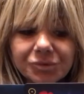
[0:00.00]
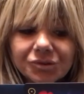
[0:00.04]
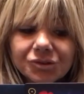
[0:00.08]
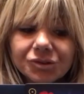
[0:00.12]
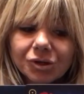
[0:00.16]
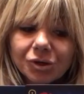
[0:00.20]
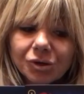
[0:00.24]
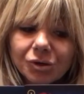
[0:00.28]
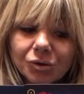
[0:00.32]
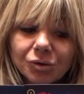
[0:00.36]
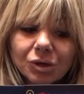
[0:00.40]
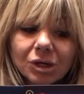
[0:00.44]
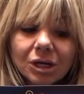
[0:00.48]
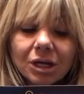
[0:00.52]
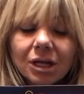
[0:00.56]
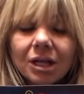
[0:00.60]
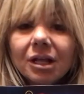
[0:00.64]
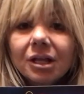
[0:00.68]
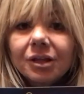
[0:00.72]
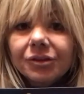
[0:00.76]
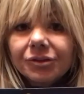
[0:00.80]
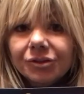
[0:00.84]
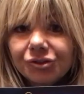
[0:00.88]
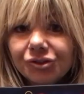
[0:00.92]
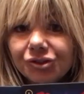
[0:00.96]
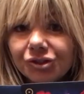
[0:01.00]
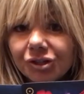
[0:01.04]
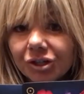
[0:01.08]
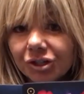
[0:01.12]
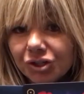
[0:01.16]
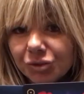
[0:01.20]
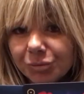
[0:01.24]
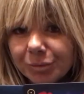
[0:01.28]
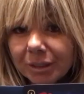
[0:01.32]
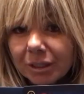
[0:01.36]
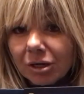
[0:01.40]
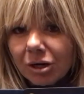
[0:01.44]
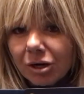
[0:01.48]
So the
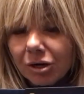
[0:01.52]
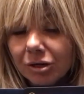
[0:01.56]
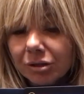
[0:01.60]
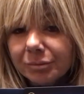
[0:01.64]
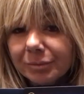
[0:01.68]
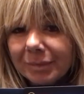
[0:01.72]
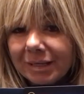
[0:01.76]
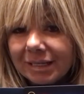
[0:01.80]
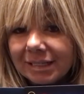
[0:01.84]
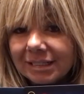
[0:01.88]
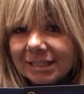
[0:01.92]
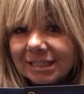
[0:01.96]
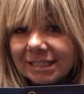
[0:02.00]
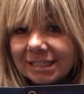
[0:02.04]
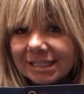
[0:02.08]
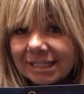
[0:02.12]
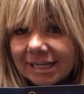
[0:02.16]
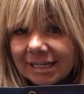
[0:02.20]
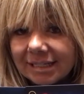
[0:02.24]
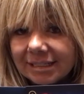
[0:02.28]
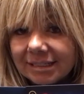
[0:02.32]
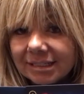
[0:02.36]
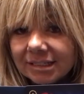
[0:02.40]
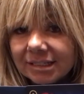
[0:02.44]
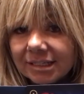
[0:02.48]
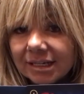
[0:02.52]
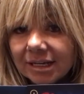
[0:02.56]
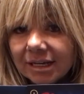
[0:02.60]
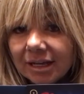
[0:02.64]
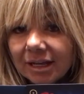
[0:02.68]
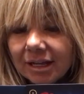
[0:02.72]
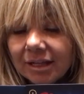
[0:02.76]
judgment card makes sense.